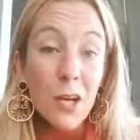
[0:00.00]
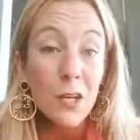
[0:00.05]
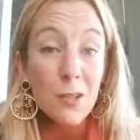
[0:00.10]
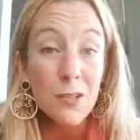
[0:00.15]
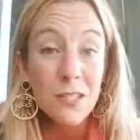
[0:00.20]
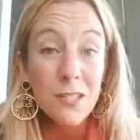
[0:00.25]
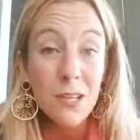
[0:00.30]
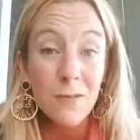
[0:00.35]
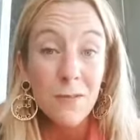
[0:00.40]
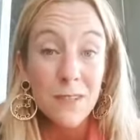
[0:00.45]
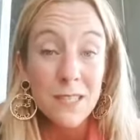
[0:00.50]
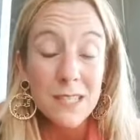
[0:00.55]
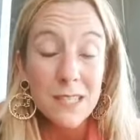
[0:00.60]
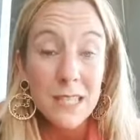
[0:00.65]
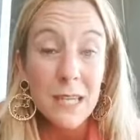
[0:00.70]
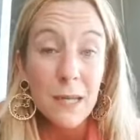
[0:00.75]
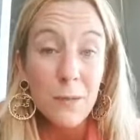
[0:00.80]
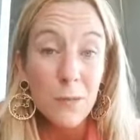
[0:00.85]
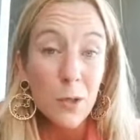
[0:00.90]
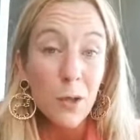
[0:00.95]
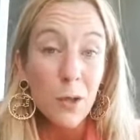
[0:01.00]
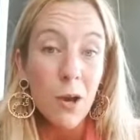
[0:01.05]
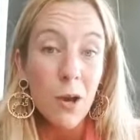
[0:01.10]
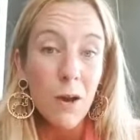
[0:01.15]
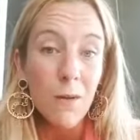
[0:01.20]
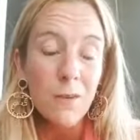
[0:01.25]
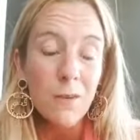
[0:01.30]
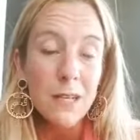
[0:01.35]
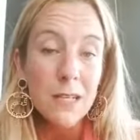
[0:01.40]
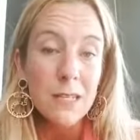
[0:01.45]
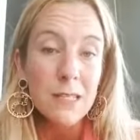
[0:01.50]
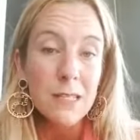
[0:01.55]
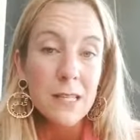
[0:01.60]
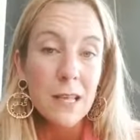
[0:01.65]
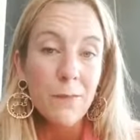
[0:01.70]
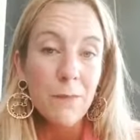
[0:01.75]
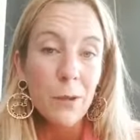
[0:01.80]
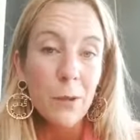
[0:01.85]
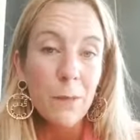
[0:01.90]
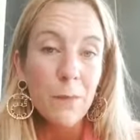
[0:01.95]
your self-esteem, your confidence
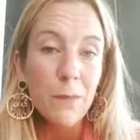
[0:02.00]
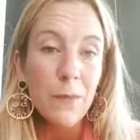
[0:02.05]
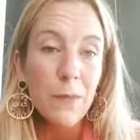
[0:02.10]
level?